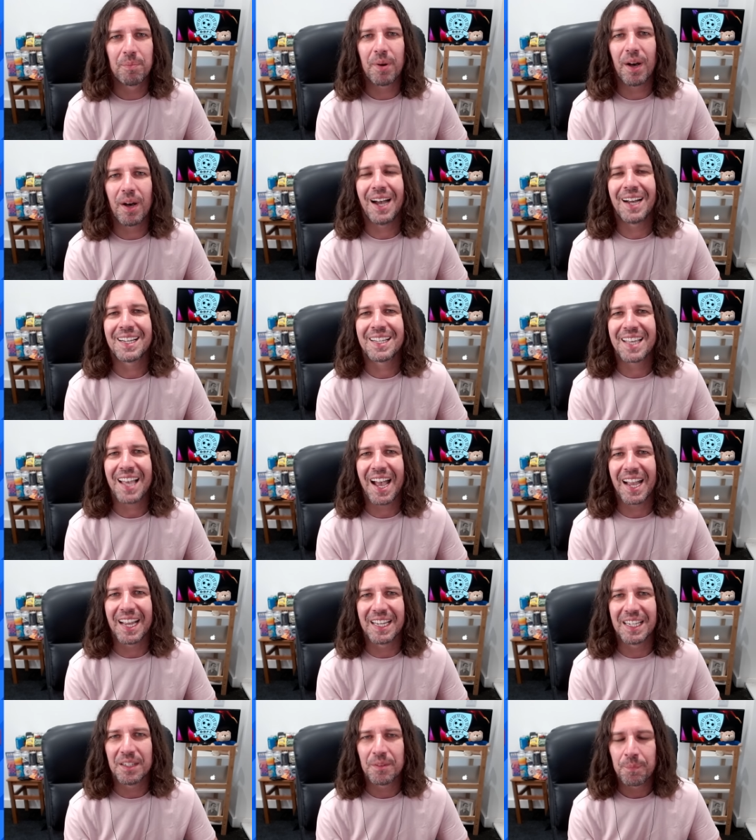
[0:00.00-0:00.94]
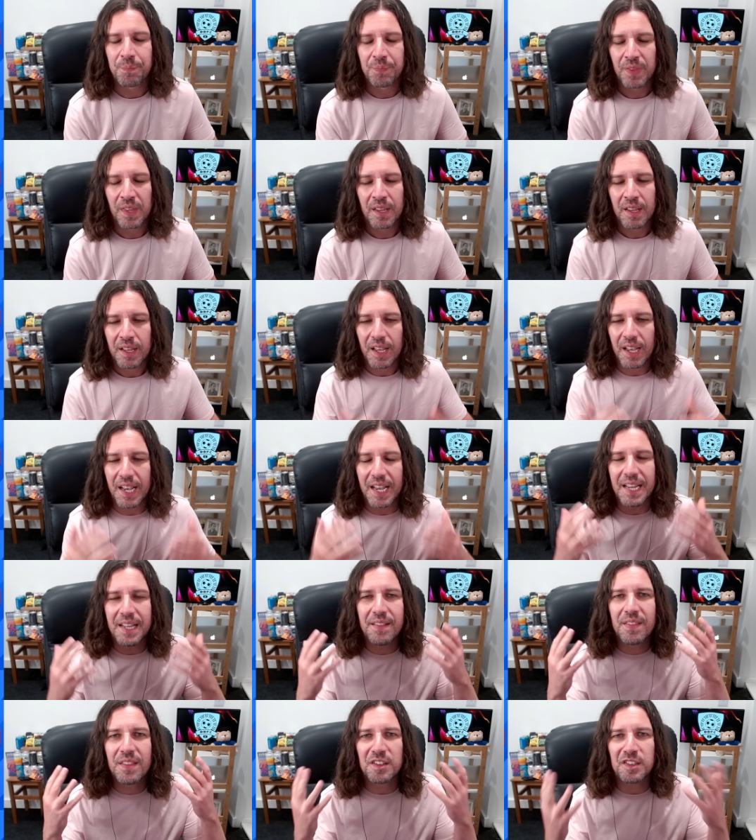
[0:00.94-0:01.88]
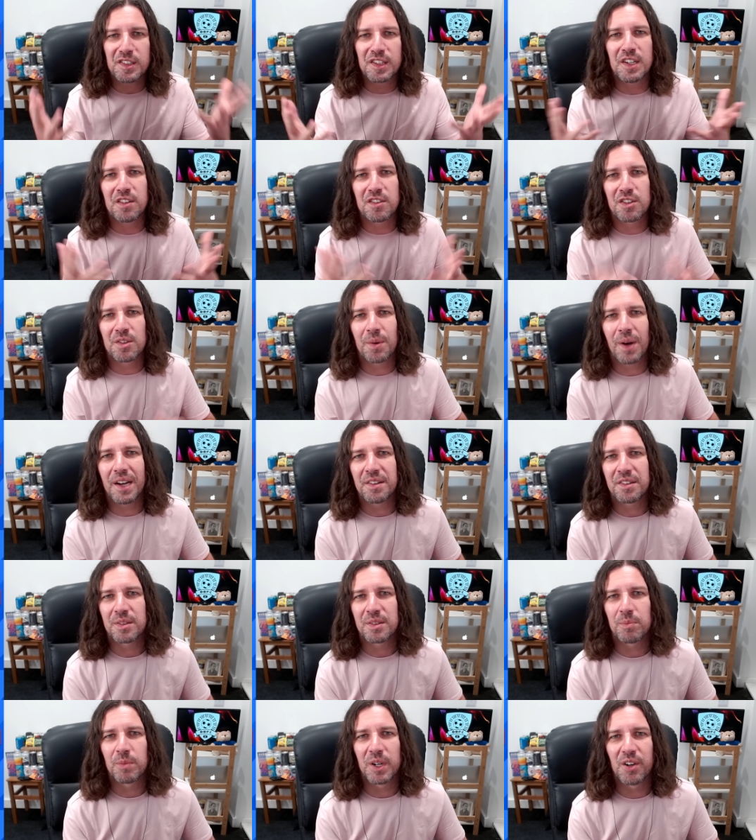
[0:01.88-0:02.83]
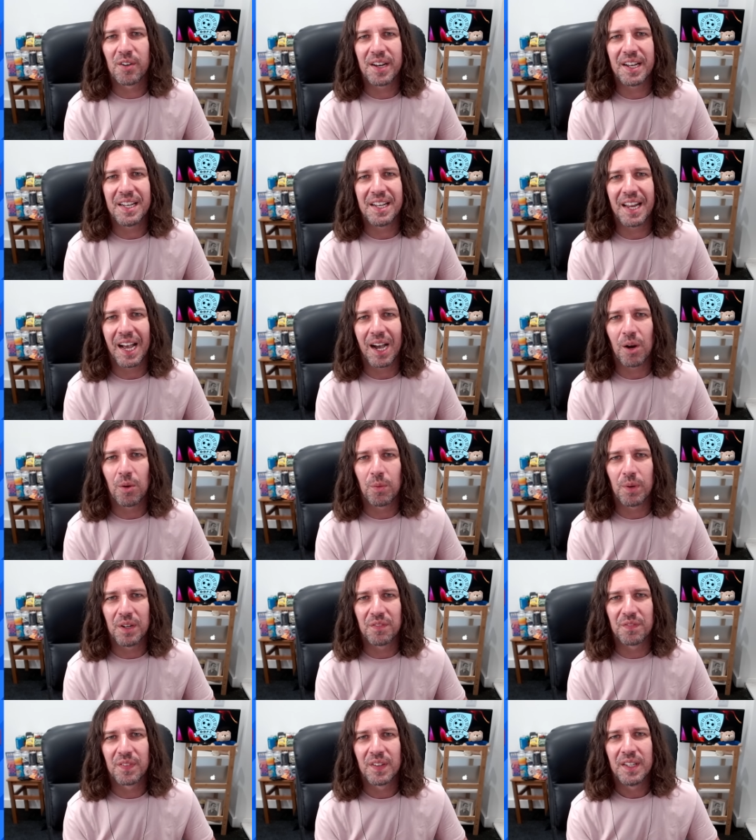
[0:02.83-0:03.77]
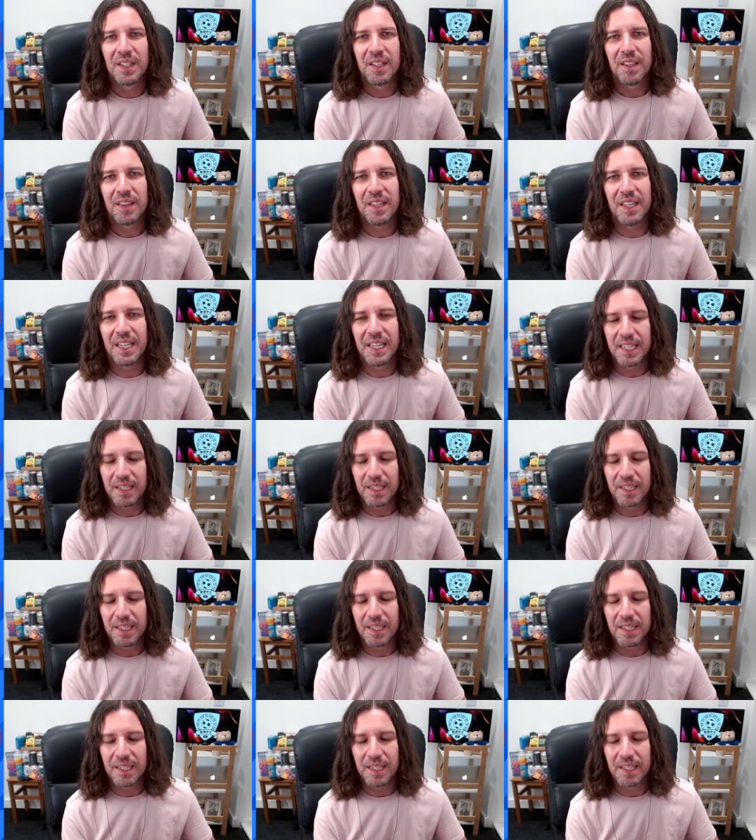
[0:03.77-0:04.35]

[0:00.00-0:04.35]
But again, in the situation we're in now with the